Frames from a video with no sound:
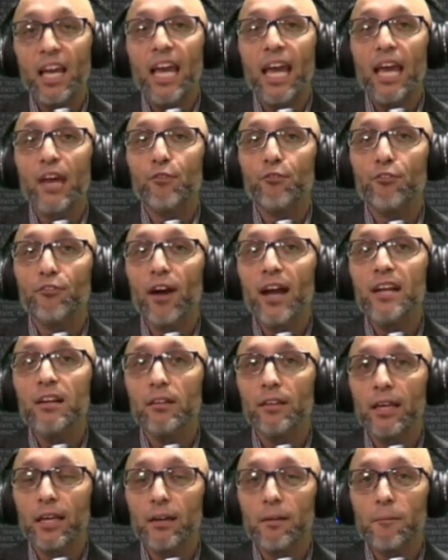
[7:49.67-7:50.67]
and
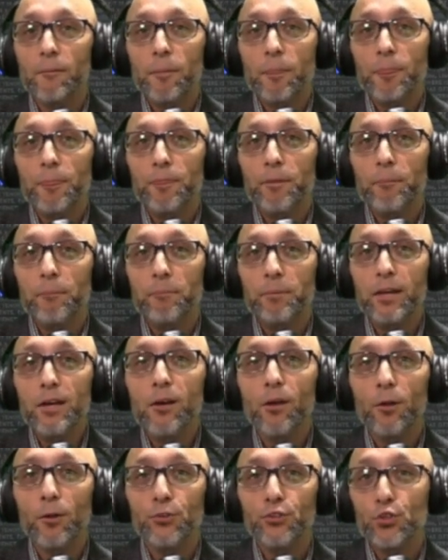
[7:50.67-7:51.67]
finally the
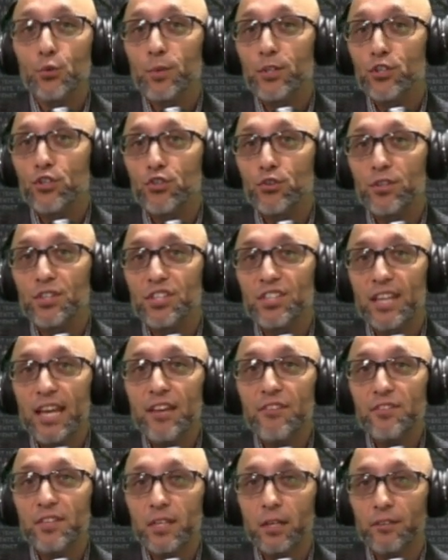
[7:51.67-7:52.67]
bill to ensure
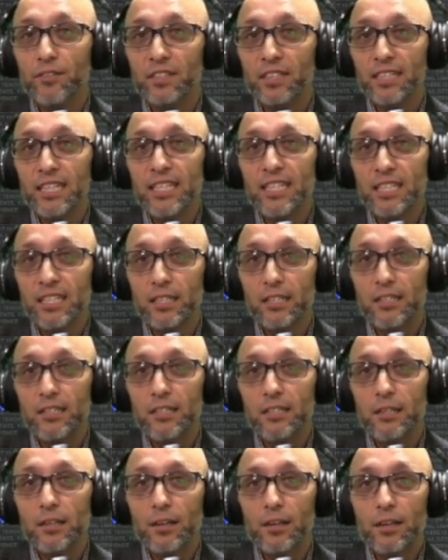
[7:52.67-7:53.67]
safety of
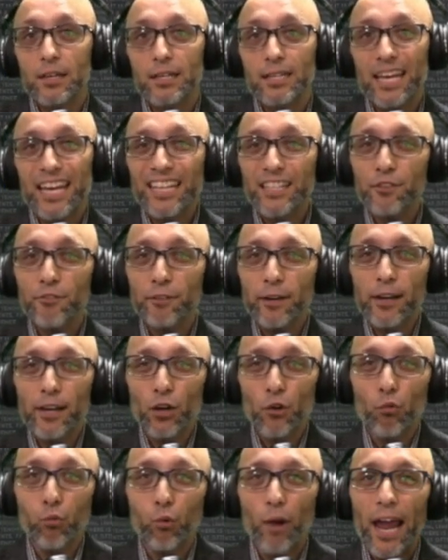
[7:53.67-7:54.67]
citizens takes a very
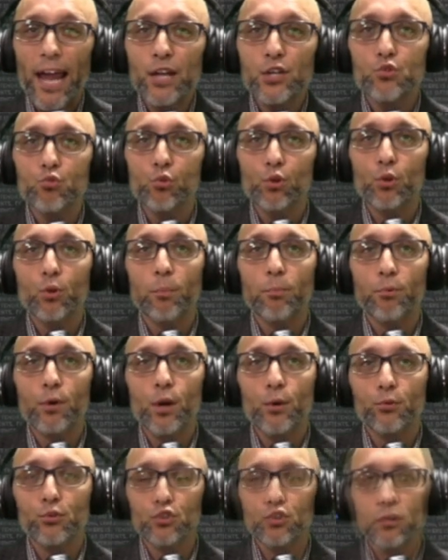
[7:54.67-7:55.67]
gradual
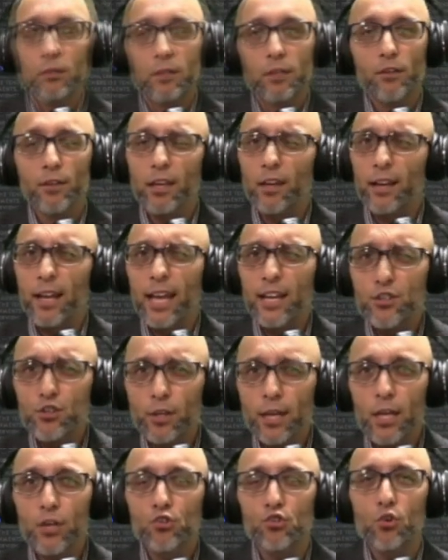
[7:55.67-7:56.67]
approach. You get an
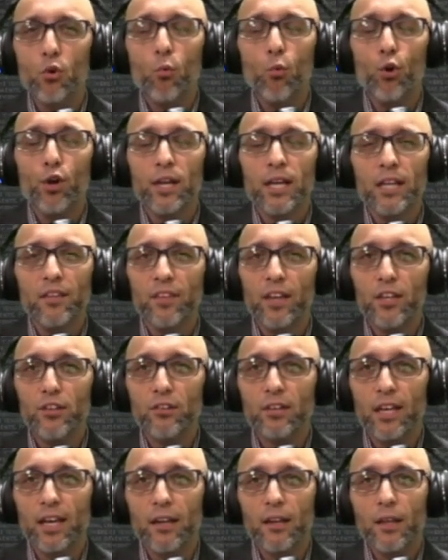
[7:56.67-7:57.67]
educational warning, then
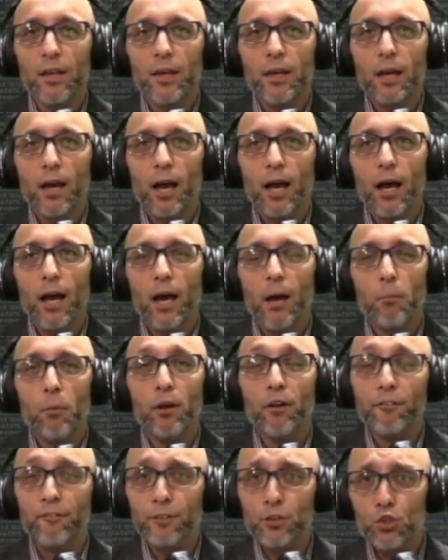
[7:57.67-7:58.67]
you get um,
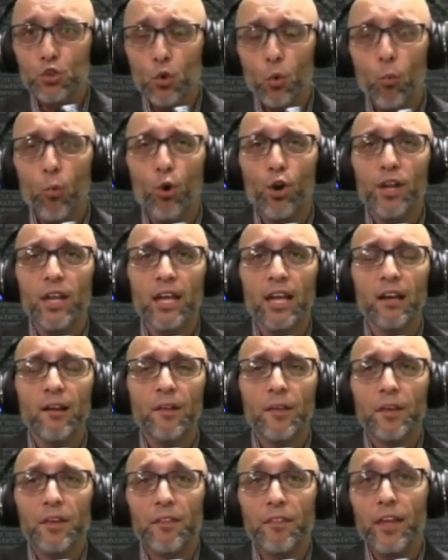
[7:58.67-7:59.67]
an official warning,
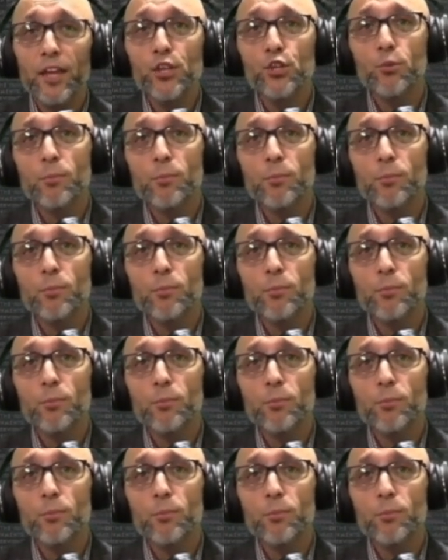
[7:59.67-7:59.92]
then you